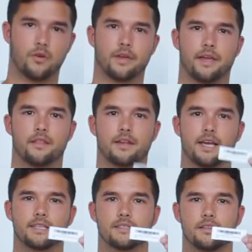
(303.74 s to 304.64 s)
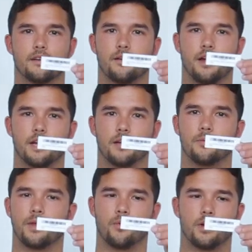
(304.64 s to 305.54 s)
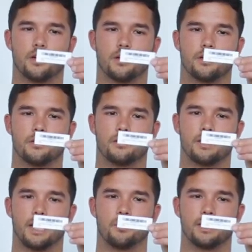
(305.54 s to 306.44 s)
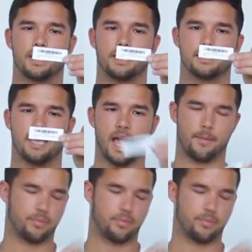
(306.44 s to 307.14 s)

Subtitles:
Okay, the next item that we are labeling is the